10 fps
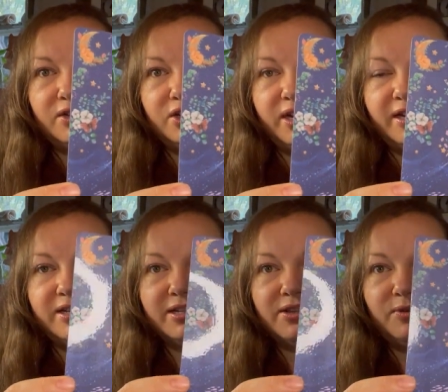Change
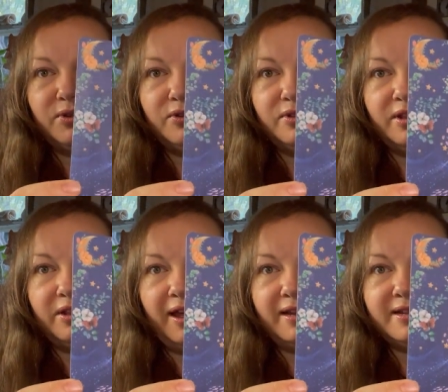it so you, the
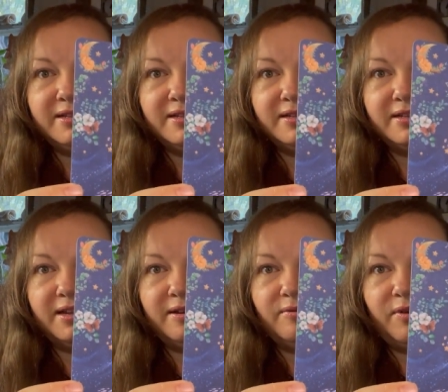light isn't
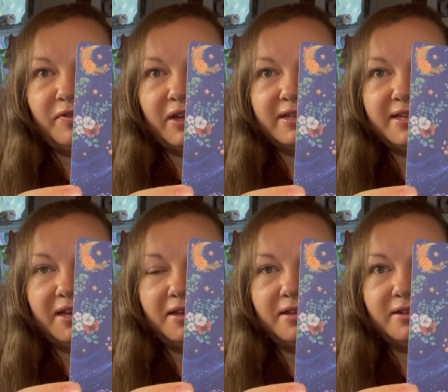uh,
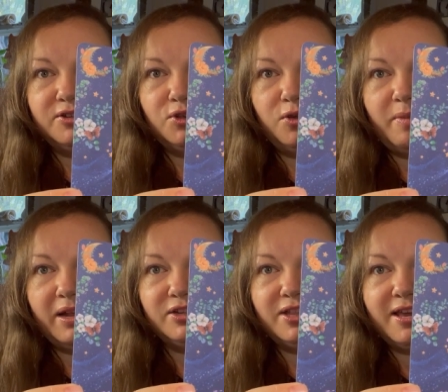reflecting too
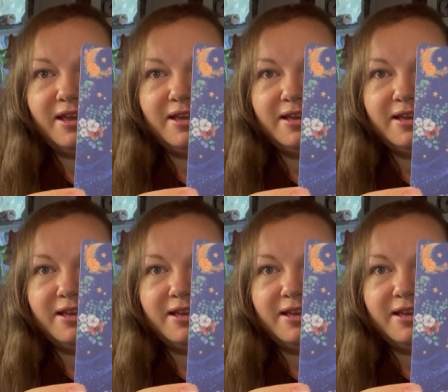much there.